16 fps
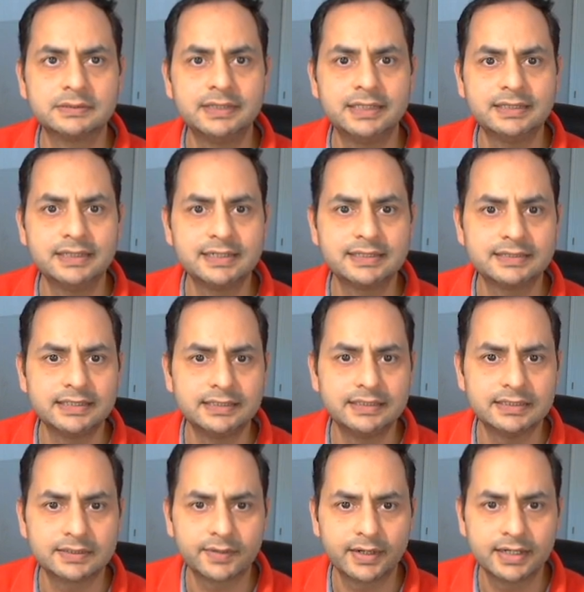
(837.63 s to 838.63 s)
let's say
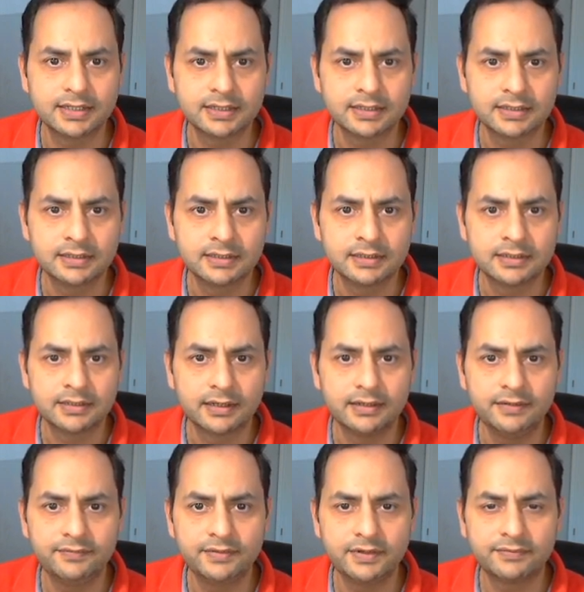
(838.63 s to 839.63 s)
this, right?
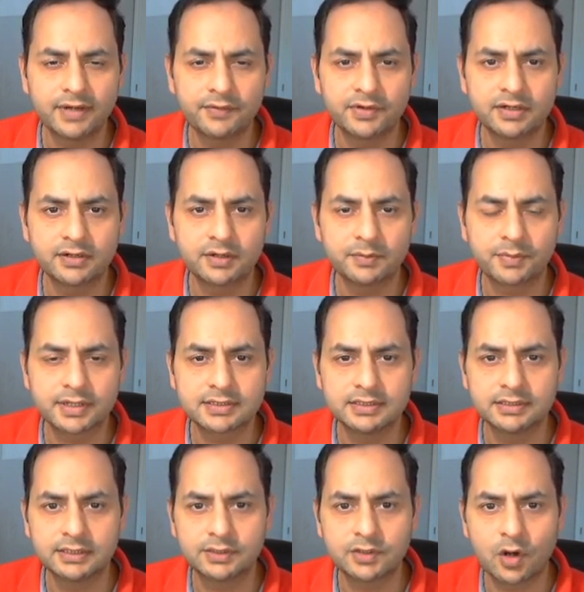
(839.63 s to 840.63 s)
Nifty 500
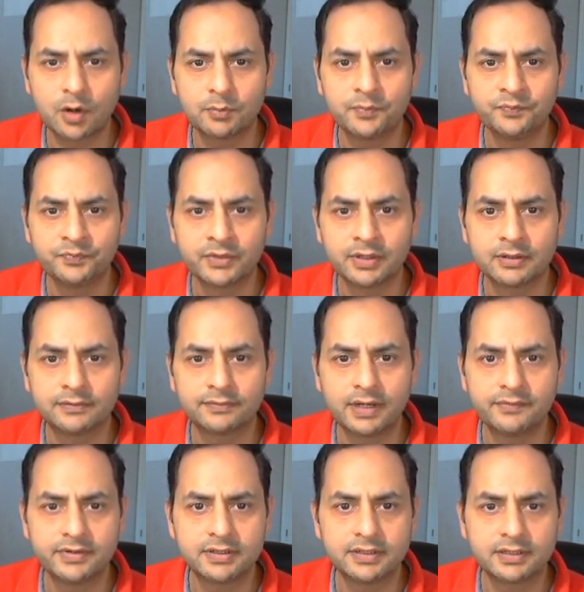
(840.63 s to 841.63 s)
represent the top
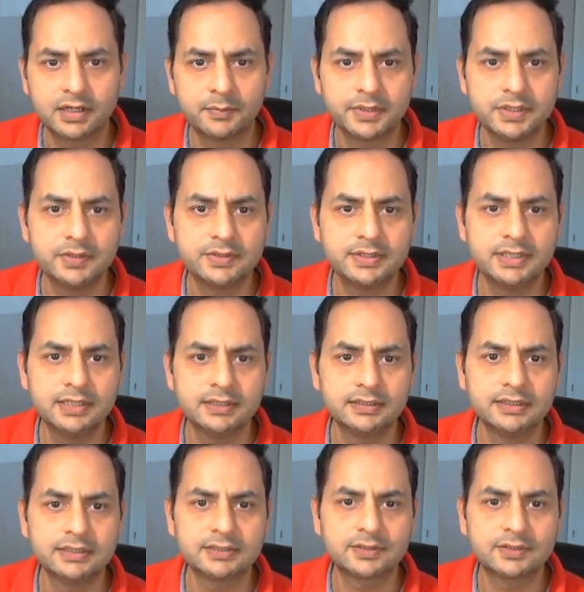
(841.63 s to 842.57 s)
500 company. You see this